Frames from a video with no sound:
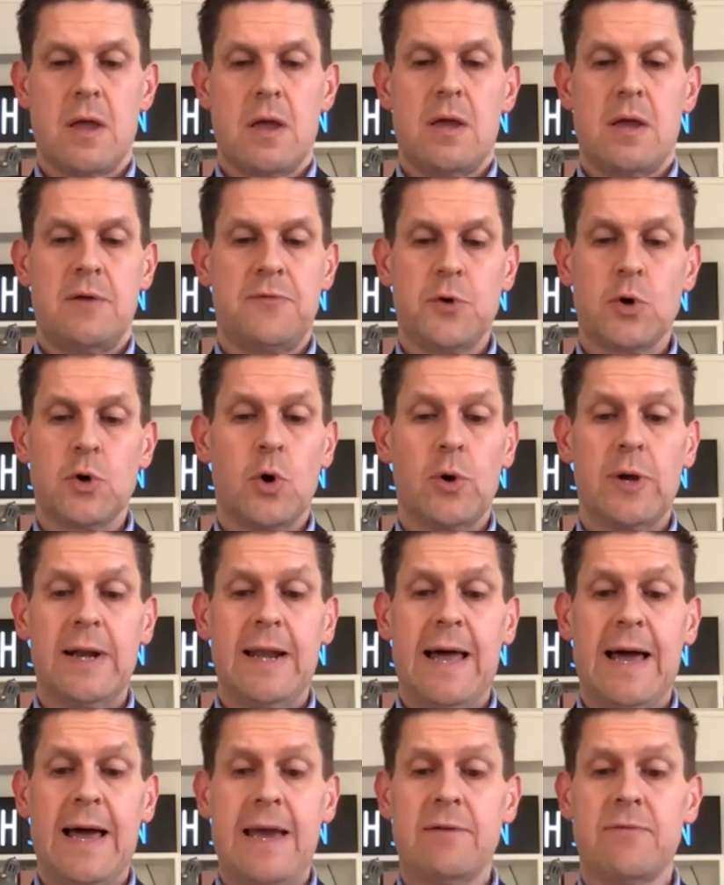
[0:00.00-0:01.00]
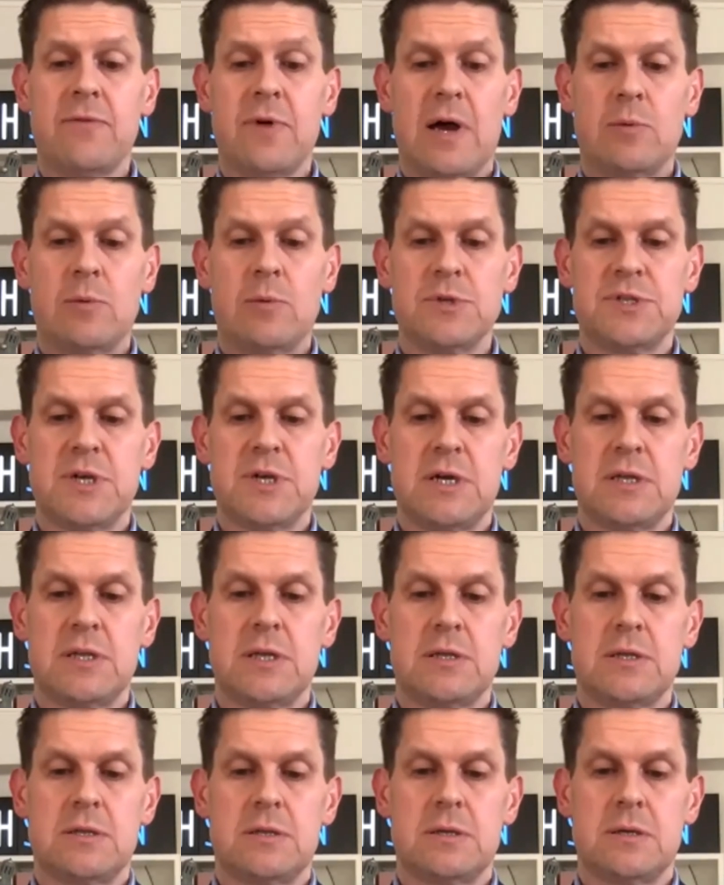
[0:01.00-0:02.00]
If you're going live, I would say
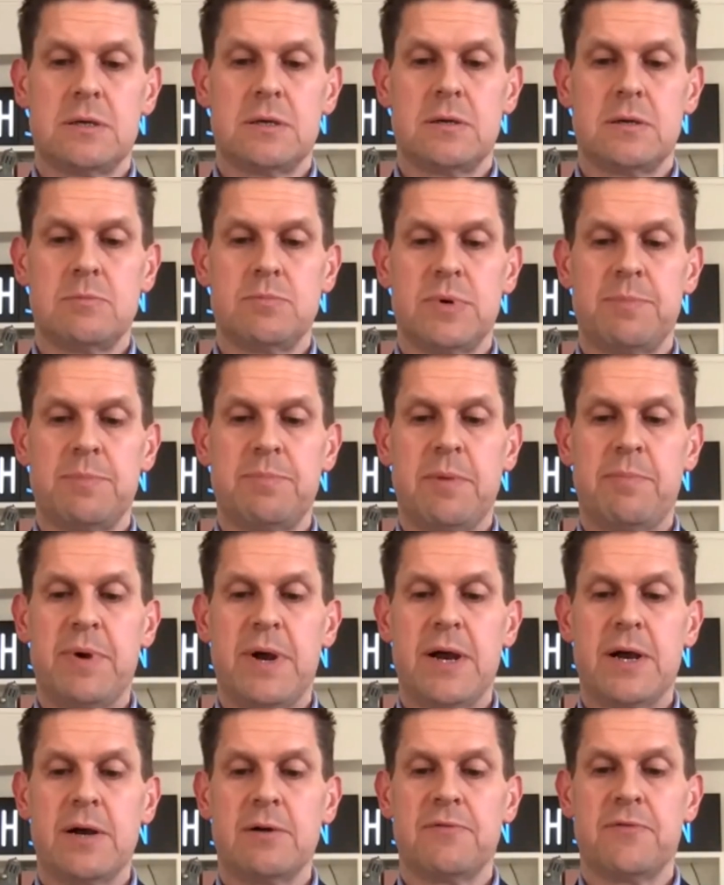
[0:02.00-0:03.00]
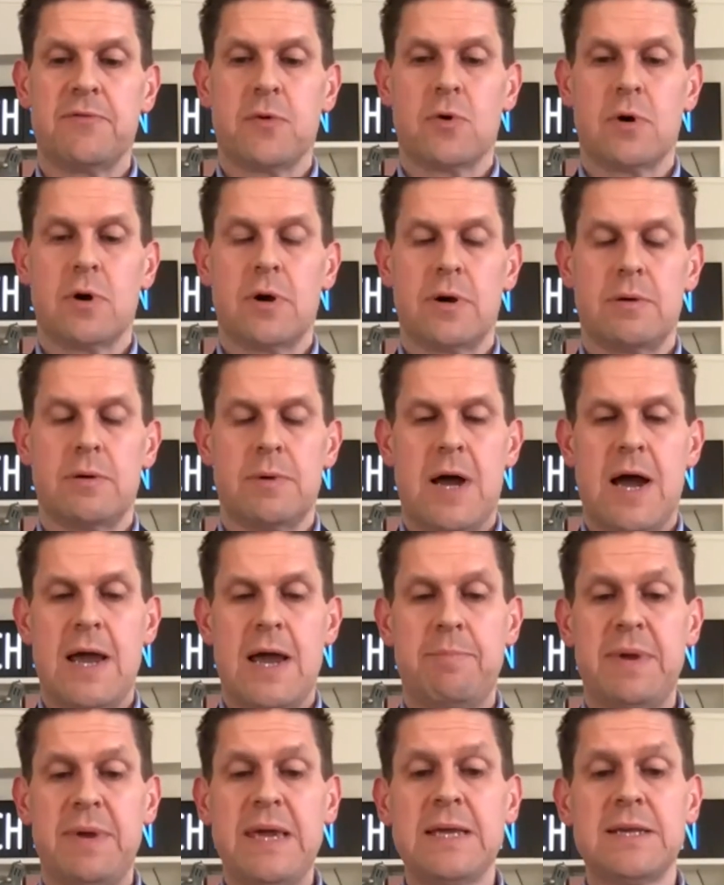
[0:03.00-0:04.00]
that uh, be prepared for high
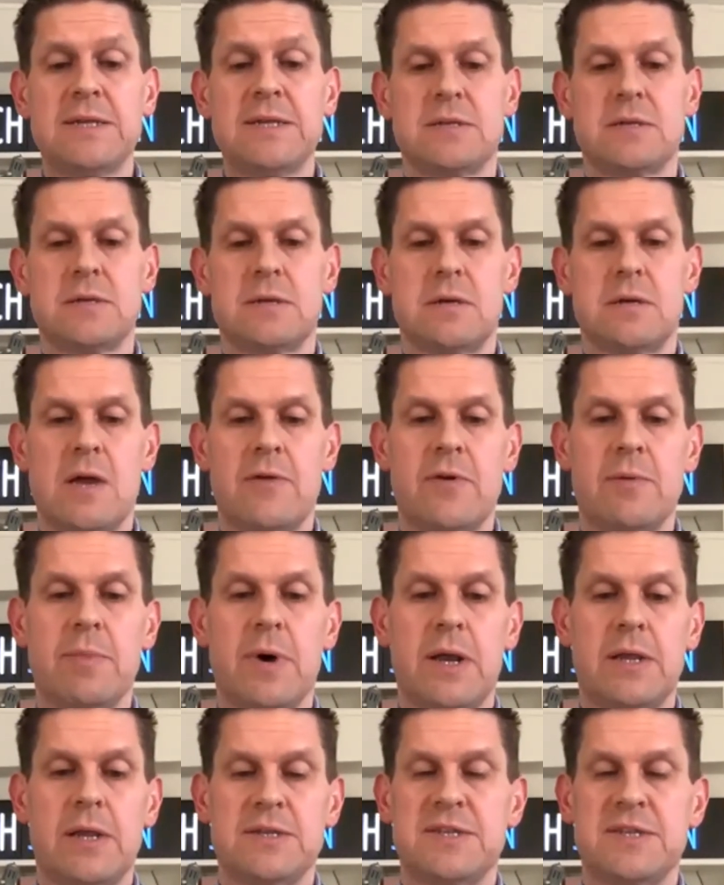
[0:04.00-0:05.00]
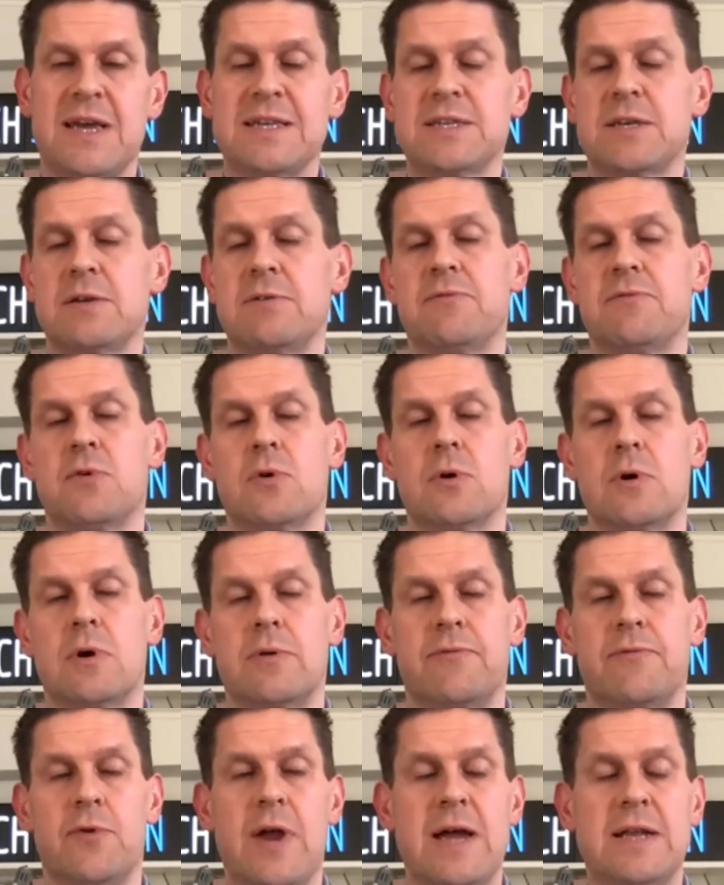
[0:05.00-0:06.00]
peaks. Everybody's asking for,
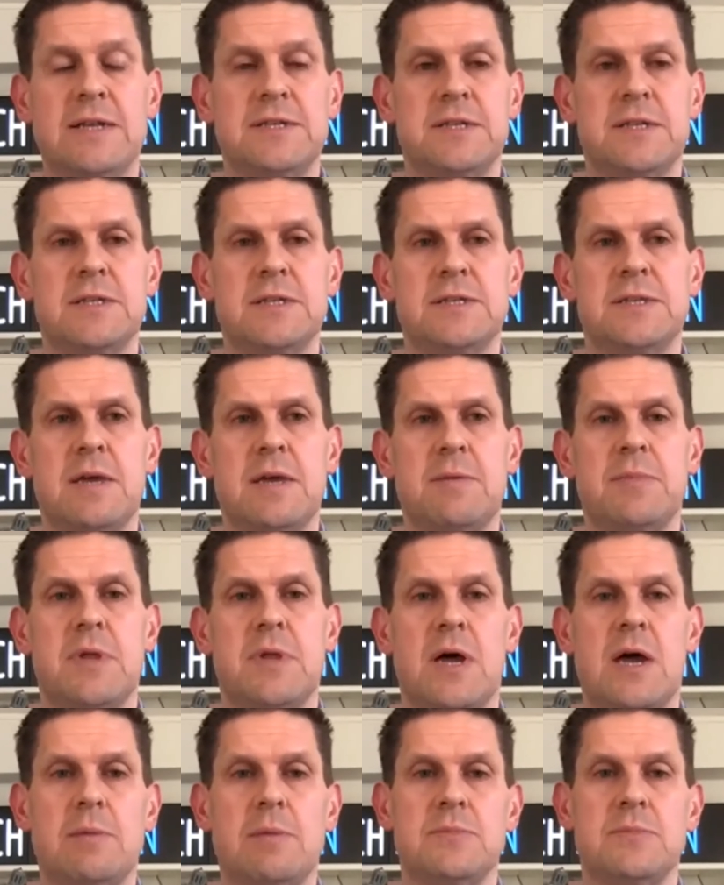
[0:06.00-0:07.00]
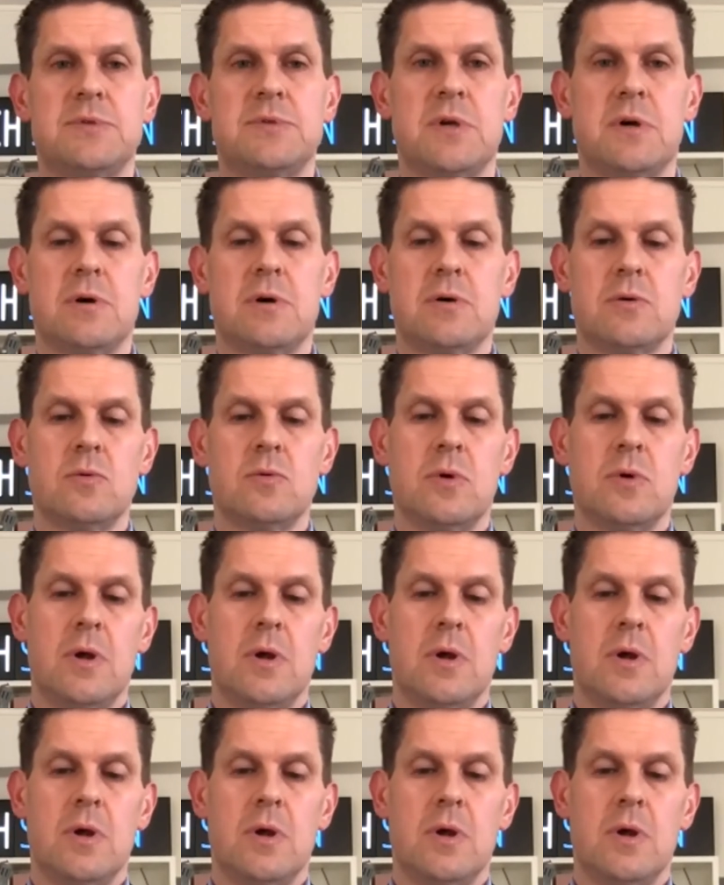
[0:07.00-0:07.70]
for ads at the same time. So